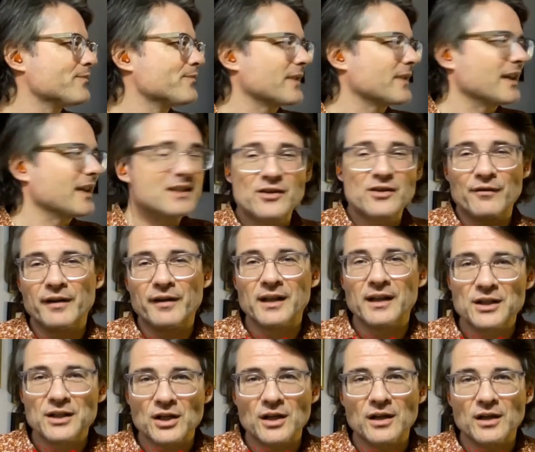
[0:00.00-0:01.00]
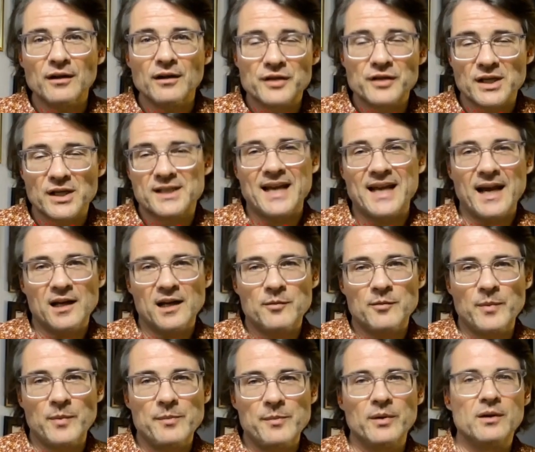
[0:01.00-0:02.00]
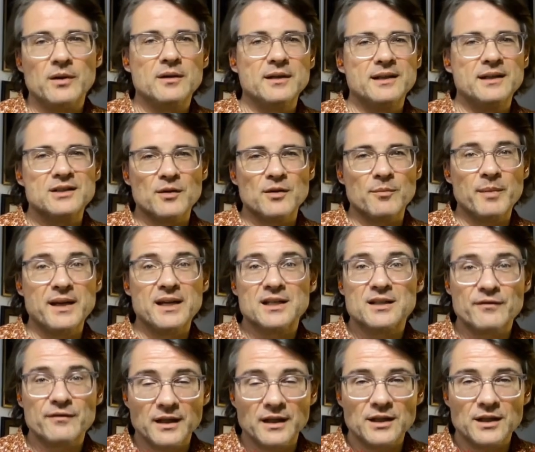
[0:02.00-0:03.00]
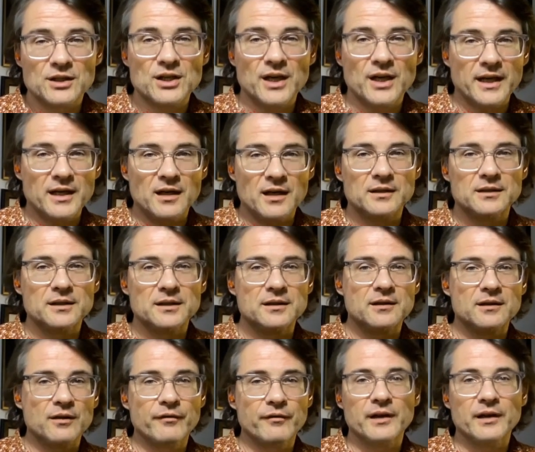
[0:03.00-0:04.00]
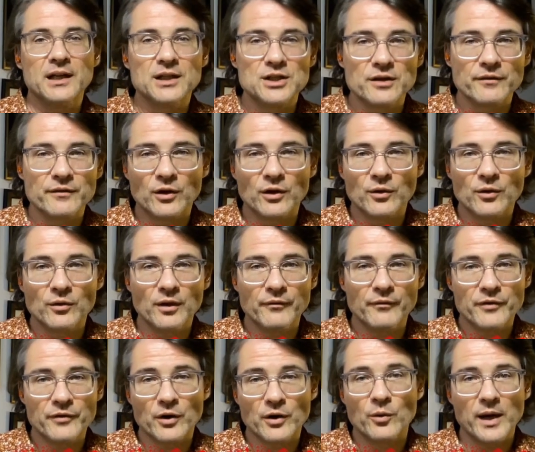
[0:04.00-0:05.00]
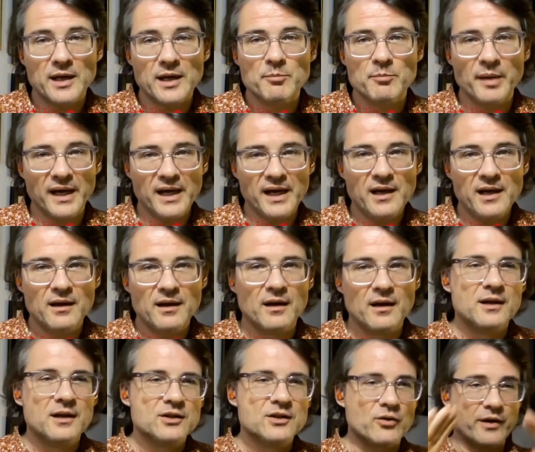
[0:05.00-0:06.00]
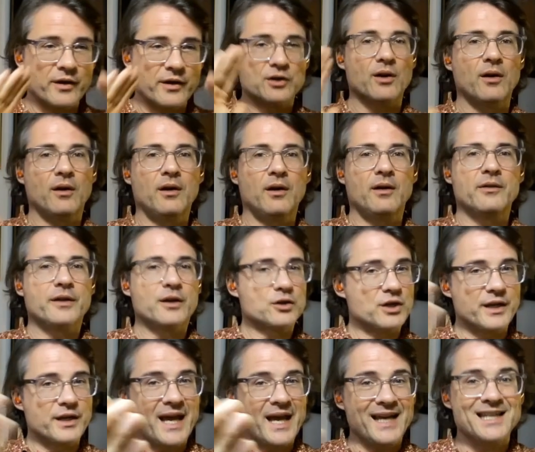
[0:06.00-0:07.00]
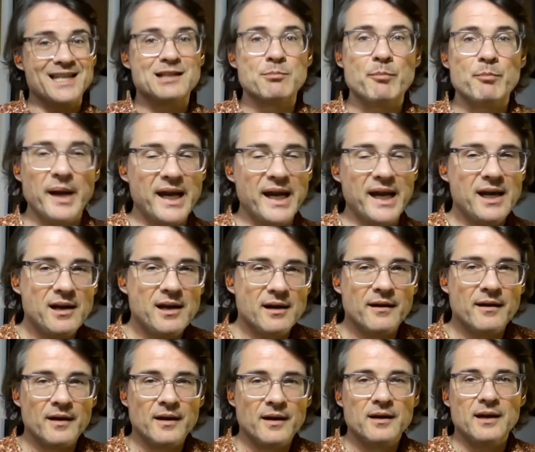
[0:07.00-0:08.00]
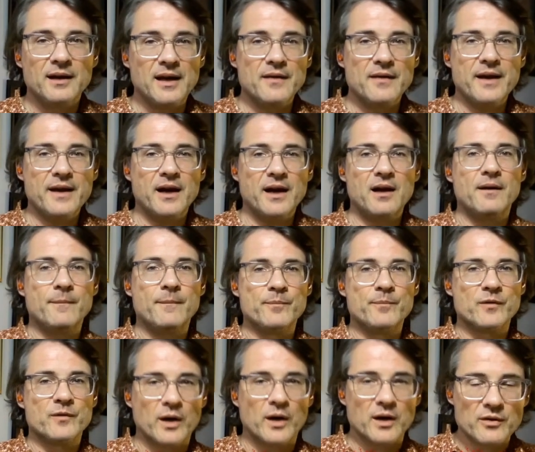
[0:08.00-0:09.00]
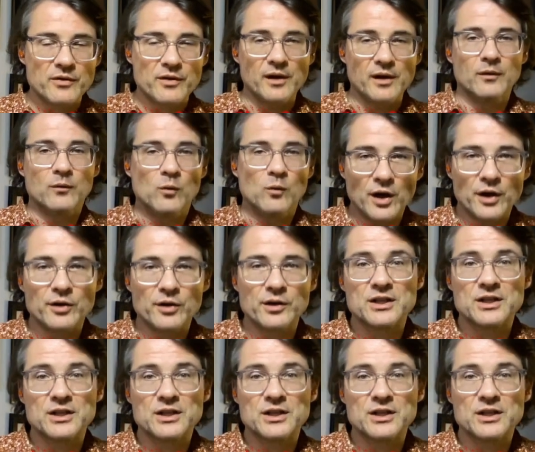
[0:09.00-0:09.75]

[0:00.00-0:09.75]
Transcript: It's the village of the Zarek people. It's the biggest village. I called it the village of the Great Bay. So there's a nice bay in there where the water is